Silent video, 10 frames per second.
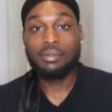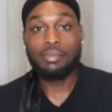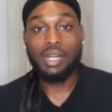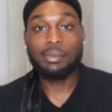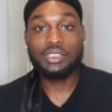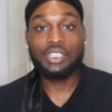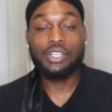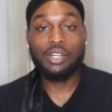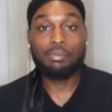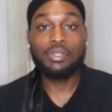but I'm gonna tell
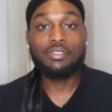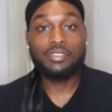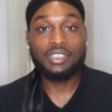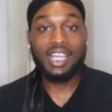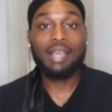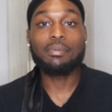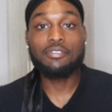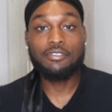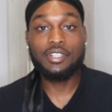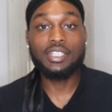y'all the benefits I've been
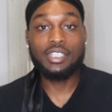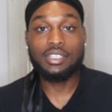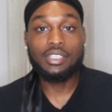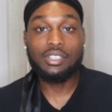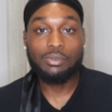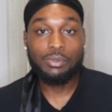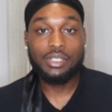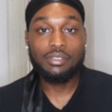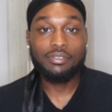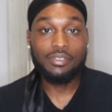feeling and dealing with